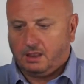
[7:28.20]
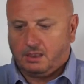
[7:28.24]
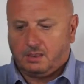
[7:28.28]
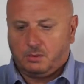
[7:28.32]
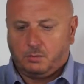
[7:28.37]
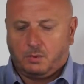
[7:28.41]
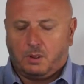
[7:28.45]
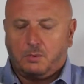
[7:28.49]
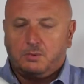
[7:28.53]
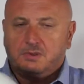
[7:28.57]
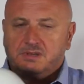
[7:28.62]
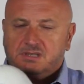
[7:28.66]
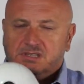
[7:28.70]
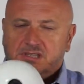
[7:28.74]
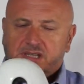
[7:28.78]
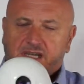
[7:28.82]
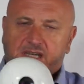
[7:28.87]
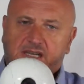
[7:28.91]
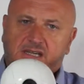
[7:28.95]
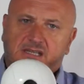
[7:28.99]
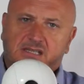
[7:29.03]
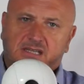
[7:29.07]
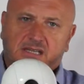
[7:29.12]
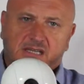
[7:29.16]
The
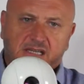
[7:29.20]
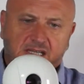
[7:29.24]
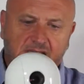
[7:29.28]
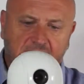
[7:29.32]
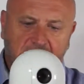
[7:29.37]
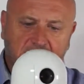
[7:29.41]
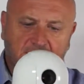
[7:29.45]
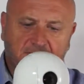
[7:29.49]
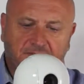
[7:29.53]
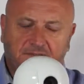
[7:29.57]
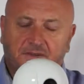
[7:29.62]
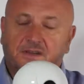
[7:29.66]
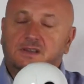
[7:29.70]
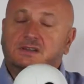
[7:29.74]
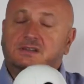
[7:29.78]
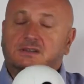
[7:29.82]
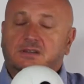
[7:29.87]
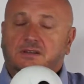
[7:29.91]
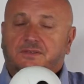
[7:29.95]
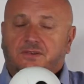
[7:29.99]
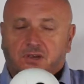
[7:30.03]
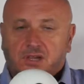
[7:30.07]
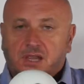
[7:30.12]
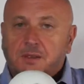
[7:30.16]
116 is the
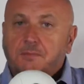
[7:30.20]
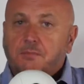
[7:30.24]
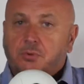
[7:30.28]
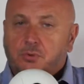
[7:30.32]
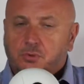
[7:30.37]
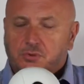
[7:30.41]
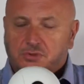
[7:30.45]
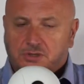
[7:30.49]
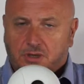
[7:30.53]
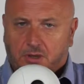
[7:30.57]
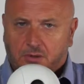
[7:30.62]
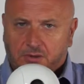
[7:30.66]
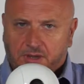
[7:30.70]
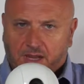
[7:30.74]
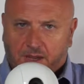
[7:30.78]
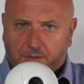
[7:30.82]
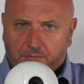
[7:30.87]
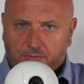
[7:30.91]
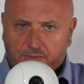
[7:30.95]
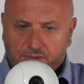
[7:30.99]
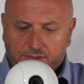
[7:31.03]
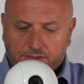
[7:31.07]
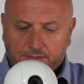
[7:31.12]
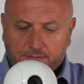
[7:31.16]
first of our gimbal style
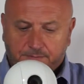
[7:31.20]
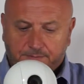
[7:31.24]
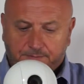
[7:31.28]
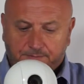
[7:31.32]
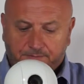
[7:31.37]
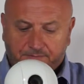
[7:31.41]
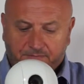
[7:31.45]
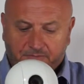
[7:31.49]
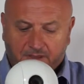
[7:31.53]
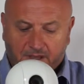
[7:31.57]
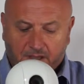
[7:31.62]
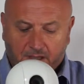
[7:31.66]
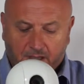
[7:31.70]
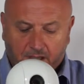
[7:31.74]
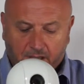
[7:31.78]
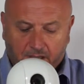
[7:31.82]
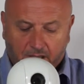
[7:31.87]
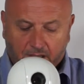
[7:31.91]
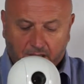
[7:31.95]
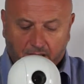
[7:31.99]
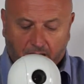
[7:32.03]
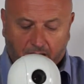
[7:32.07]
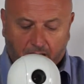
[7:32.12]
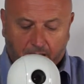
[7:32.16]
cameras.
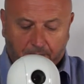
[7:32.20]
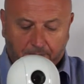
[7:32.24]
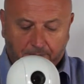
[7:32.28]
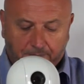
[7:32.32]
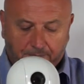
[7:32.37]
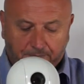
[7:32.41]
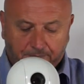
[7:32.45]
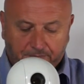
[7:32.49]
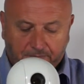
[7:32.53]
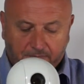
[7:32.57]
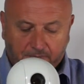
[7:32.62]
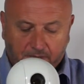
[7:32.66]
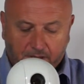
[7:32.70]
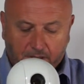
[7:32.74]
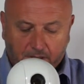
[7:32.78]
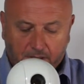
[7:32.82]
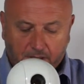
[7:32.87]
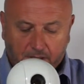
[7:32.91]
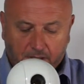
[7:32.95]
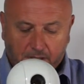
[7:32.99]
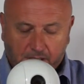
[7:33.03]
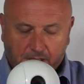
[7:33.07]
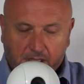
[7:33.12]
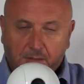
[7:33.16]

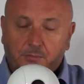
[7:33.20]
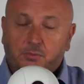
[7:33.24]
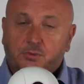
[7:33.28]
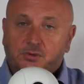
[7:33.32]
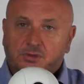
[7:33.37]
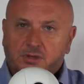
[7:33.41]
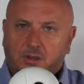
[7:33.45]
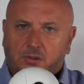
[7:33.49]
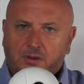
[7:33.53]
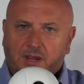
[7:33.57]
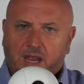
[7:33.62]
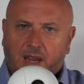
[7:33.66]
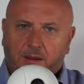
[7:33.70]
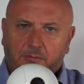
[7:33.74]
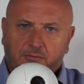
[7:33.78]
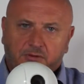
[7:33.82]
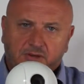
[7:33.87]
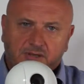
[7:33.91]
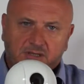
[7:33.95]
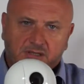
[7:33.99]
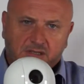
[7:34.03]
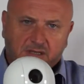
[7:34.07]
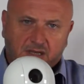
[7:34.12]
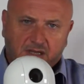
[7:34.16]
Gimbal style
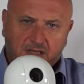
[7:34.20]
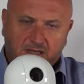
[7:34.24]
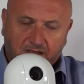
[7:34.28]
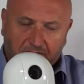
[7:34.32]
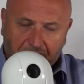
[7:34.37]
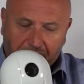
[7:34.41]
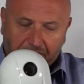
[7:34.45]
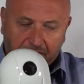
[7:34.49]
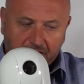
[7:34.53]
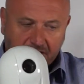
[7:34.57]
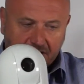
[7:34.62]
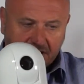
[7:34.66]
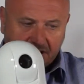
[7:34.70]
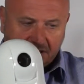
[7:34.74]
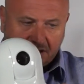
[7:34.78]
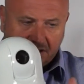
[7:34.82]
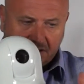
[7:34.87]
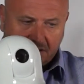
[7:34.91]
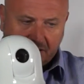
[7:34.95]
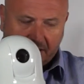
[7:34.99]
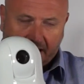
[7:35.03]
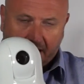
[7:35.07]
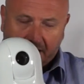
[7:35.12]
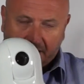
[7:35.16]
cameras are different
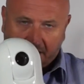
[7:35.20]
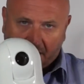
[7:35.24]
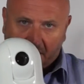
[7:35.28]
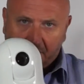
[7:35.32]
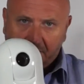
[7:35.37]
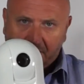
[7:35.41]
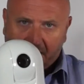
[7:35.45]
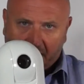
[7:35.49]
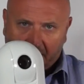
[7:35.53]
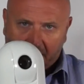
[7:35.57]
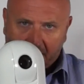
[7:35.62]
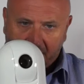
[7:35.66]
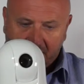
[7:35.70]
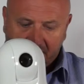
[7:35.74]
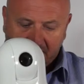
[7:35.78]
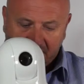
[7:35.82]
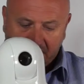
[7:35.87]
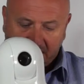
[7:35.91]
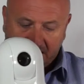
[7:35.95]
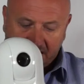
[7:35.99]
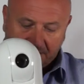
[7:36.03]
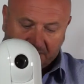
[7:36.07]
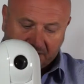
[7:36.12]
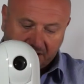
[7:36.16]
to our dome cameras
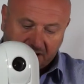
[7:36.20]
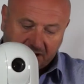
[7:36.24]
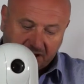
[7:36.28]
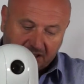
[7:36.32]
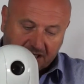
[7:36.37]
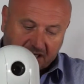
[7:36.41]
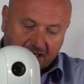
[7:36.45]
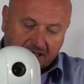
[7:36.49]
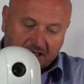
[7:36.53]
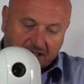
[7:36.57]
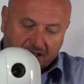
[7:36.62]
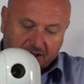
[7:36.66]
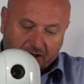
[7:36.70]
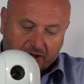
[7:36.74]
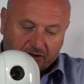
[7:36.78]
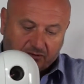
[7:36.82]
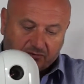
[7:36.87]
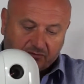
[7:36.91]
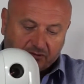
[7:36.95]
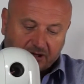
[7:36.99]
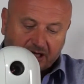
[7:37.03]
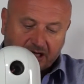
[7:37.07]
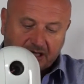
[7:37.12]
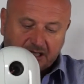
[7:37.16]
in as much as they're
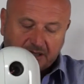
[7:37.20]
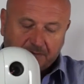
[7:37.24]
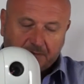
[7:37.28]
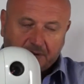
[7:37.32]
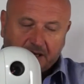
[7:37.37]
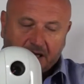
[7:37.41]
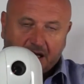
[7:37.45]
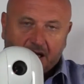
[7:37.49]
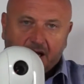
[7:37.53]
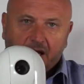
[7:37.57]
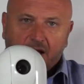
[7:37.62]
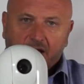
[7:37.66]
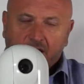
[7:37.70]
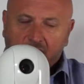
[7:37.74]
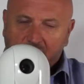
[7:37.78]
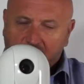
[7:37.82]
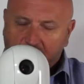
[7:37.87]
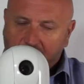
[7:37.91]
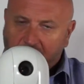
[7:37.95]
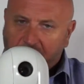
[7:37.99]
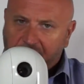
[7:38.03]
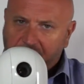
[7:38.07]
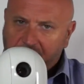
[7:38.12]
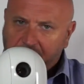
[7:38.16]
designed really to be
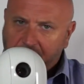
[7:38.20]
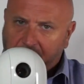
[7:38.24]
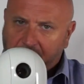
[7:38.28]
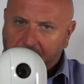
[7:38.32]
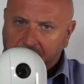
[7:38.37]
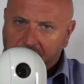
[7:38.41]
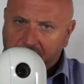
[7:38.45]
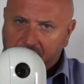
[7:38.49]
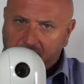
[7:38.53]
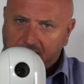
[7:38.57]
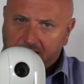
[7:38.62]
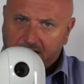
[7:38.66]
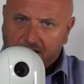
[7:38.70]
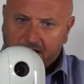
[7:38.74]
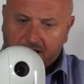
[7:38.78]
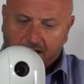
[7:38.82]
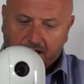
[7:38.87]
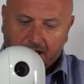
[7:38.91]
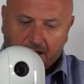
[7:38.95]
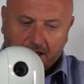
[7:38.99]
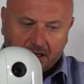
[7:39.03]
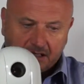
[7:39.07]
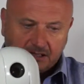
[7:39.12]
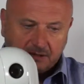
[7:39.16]
surface mounted
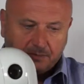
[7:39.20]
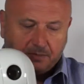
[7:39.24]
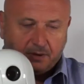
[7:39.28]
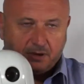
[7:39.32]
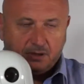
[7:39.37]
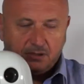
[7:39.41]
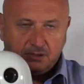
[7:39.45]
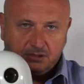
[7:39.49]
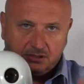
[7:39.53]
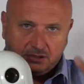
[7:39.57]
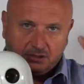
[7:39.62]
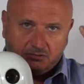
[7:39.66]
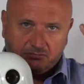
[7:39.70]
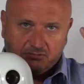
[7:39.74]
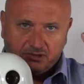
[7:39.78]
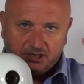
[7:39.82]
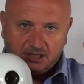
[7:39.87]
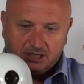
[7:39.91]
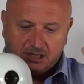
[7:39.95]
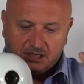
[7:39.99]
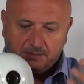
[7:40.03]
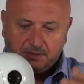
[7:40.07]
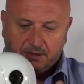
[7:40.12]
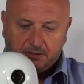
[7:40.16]
as opposed to
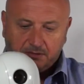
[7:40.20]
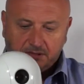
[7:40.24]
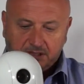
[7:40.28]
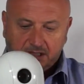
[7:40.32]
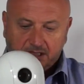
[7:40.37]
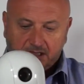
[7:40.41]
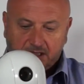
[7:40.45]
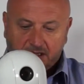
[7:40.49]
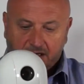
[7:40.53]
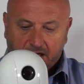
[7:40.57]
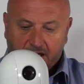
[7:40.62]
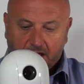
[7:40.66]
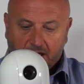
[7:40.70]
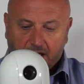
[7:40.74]
recess mounted.